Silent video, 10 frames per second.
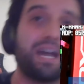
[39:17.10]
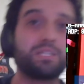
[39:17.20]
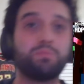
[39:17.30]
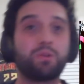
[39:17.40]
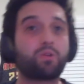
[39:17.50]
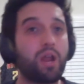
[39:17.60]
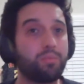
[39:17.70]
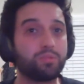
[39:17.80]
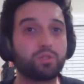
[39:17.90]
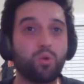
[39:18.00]
some
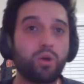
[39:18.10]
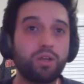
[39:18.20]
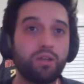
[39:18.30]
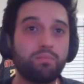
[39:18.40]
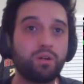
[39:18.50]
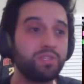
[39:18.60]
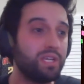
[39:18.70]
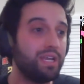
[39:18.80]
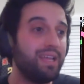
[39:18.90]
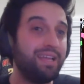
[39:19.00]
incredible scoring numbers,
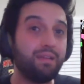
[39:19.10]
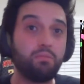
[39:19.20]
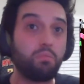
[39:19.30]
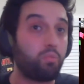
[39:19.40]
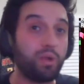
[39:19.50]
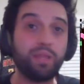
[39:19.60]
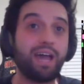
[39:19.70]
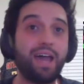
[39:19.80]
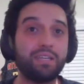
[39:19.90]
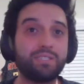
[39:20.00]
really
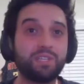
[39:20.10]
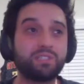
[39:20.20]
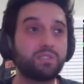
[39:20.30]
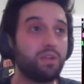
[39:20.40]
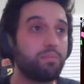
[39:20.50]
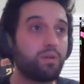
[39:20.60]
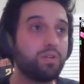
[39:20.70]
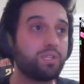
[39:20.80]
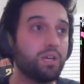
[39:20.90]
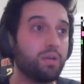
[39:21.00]
high assist
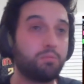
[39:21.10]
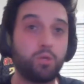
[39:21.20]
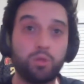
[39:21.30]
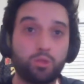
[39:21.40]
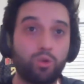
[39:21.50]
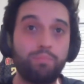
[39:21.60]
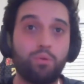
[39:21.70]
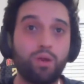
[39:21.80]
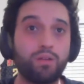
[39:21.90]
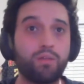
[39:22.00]
numbers, good
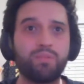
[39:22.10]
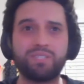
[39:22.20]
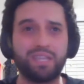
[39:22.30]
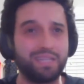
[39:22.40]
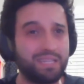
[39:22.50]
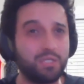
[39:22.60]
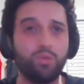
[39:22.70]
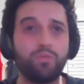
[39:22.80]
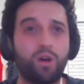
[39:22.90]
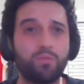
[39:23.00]
3-point numbers, can get you
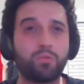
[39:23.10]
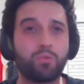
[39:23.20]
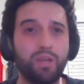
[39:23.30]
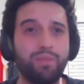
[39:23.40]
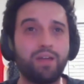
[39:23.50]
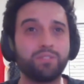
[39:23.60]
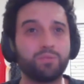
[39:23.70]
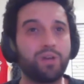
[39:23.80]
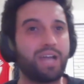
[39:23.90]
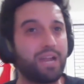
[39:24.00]
involved with the rebounds as
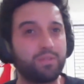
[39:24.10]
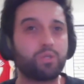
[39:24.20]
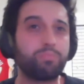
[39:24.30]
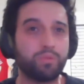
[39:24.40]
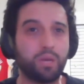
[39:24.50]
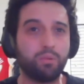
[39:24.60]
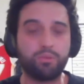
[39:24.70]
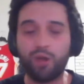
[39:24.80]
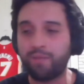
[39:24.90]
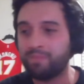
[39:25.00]
well, kind of a triple-double
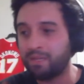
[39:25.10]
threat.